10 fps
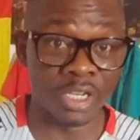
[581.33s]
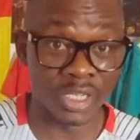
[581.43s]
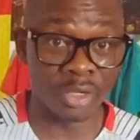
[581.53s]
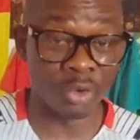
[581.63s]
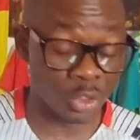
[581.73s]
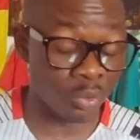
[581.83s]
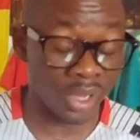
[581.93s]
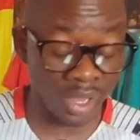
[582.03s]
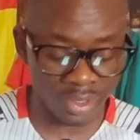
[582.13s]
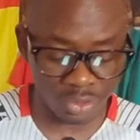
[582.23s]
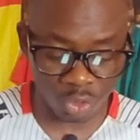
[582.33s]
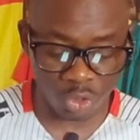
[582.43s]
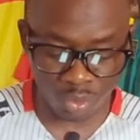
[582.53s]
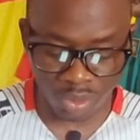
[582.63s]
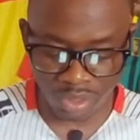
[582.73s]
dangerous player.
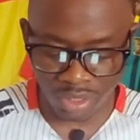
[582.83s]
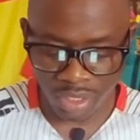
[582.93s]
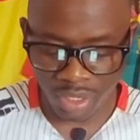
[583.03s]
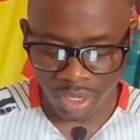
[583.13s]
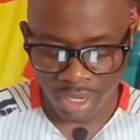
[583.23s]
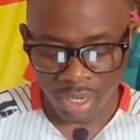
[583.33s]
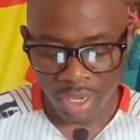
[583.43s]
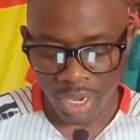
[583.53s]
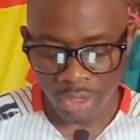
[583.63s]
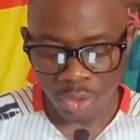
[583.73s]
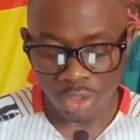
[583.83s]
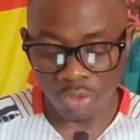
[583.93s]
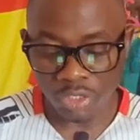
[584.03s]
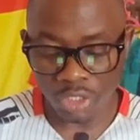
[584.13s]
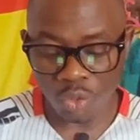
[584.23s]
Trust me. I know the
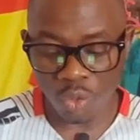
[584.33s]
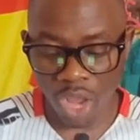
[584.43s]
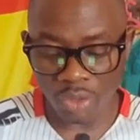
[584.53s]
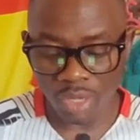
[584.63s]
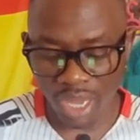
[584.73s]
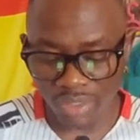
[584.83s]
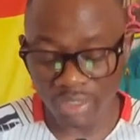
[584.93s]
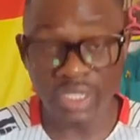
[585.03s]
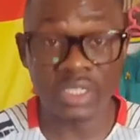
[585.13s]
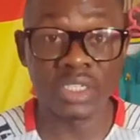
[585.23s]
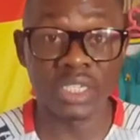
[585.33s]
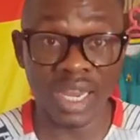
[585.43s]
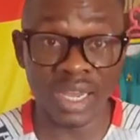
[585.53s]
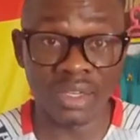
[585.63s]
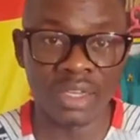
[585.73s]
reason why you like Jason
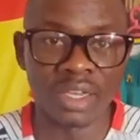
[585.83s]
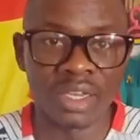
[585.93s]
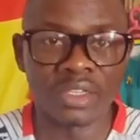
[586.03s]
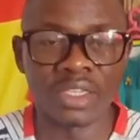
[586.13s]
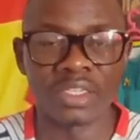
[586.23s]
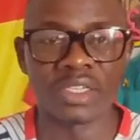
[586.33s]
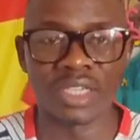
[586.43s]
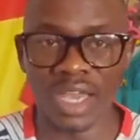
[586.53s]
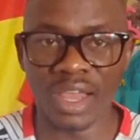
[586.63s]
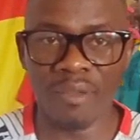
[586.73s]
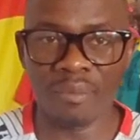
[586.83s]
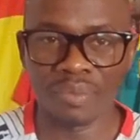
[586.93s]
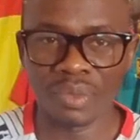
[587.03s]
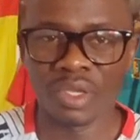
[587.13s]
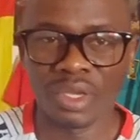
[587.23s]
Dalla. Jason Dalla
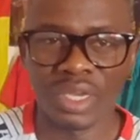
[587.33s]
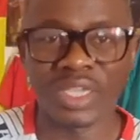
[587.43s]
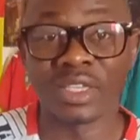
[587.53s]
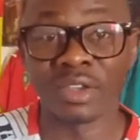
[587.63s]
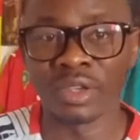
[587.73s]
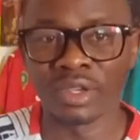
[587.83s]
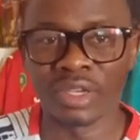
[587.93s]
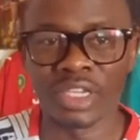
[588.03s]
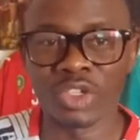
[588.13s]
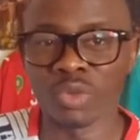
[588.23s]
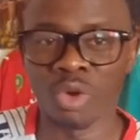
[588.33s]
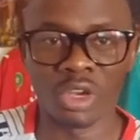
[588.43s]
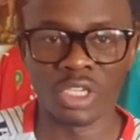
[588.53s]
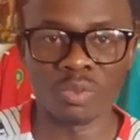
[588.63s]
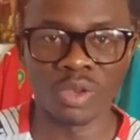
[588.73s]
is a
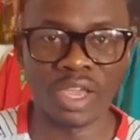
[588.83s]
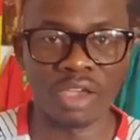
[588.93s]
smallest player,